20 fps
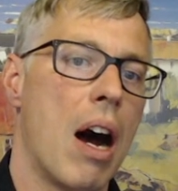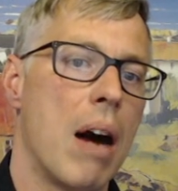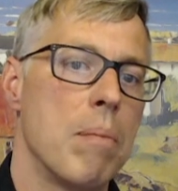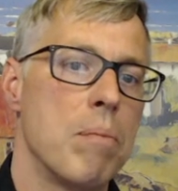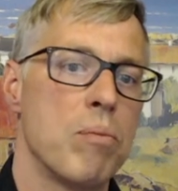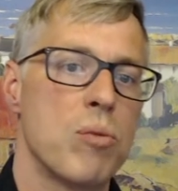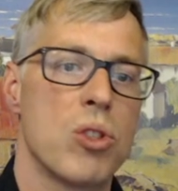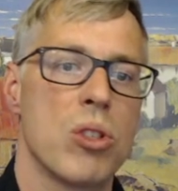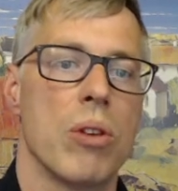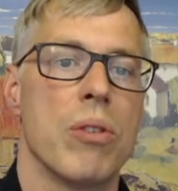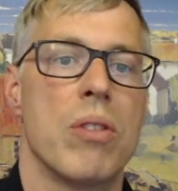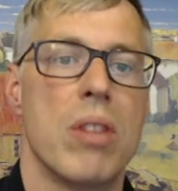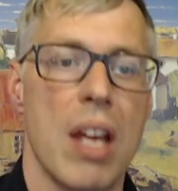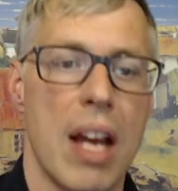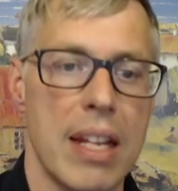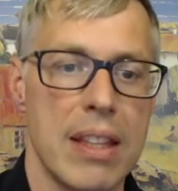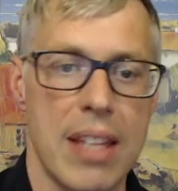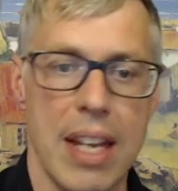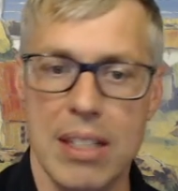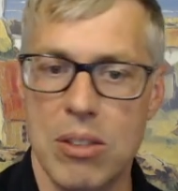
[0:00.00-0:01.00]
So
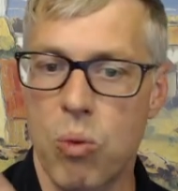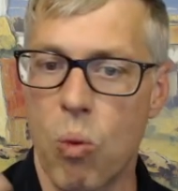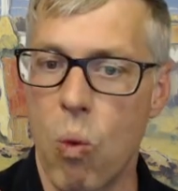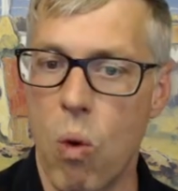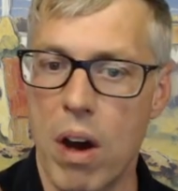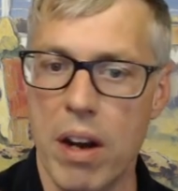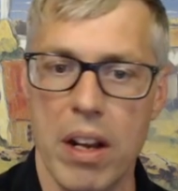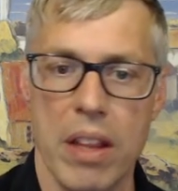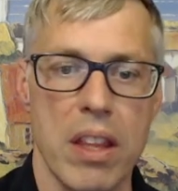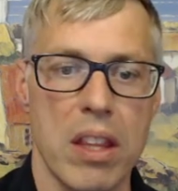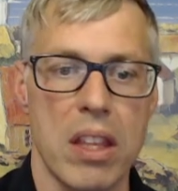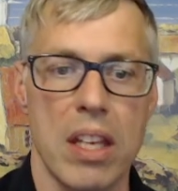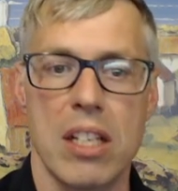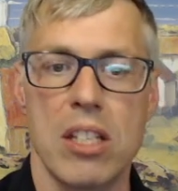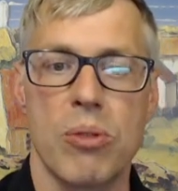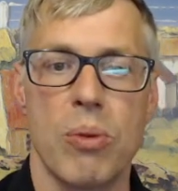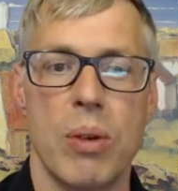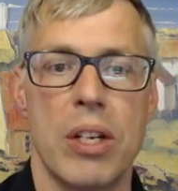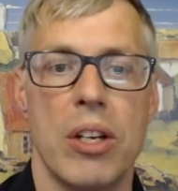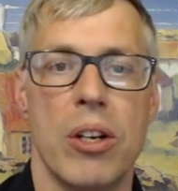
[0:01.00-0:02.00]
that's one of the
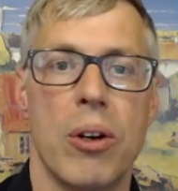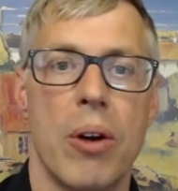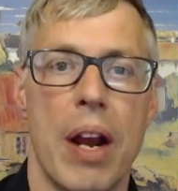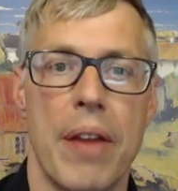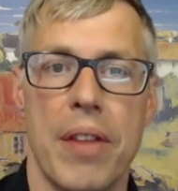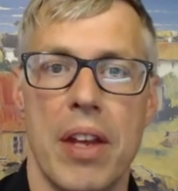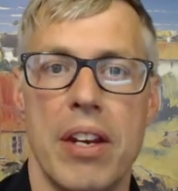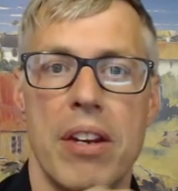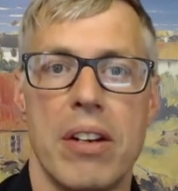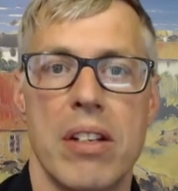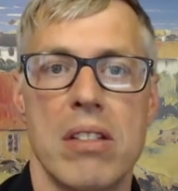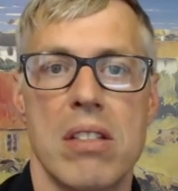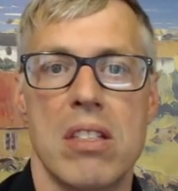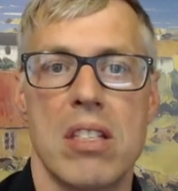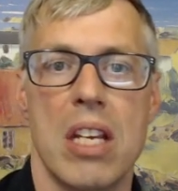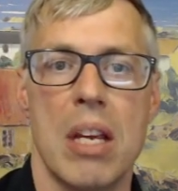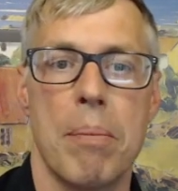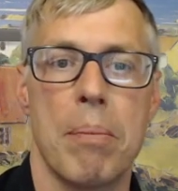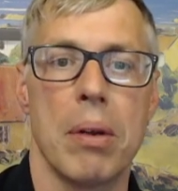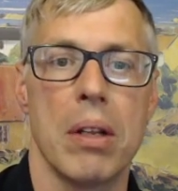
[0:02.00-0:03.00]
things we do. And then you can
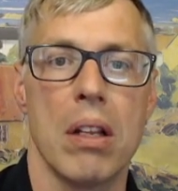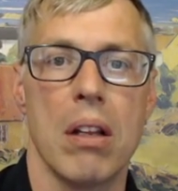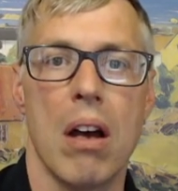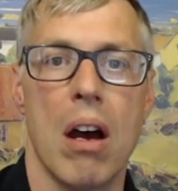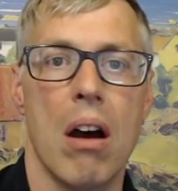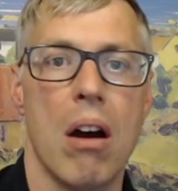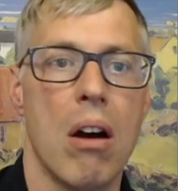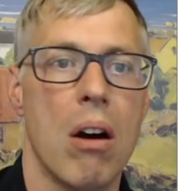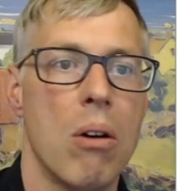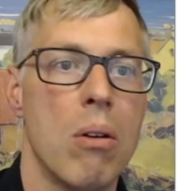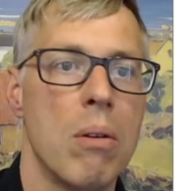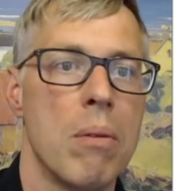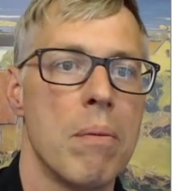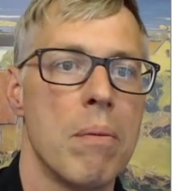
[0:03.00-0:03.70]
see below,